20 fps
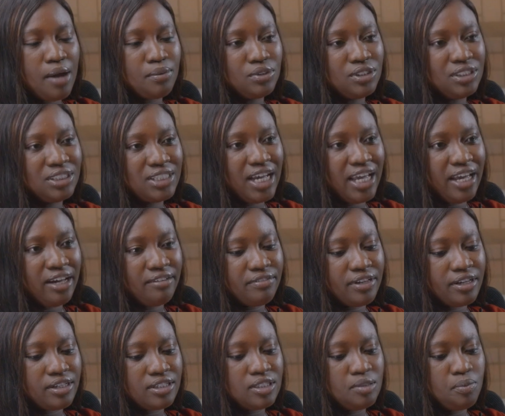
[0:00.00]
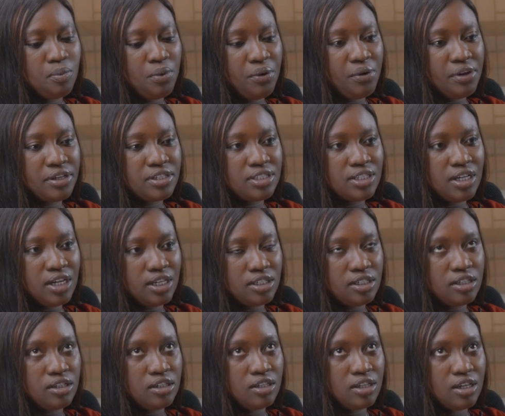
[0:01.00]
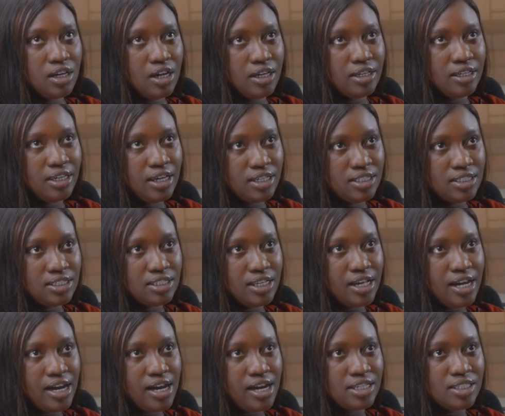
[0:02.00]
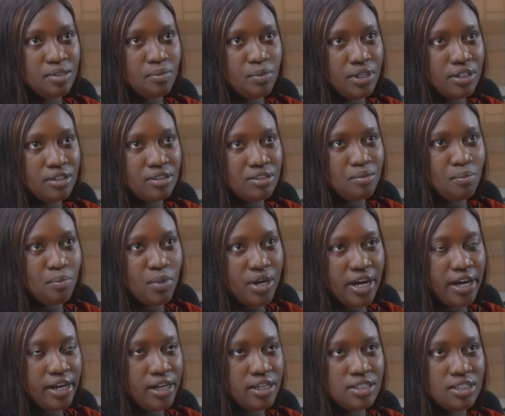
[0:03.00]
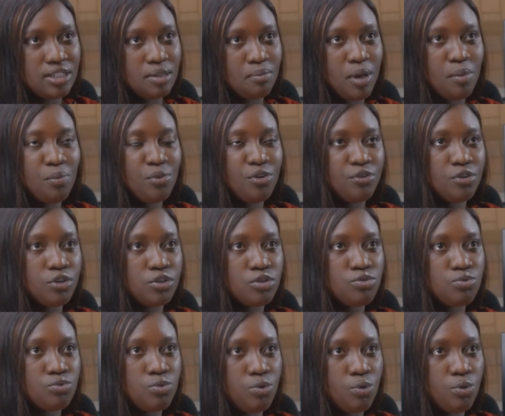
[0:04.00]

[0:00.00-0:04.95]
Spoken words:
I wouldn't say I have experienced any. Yes, there has been bias at my previous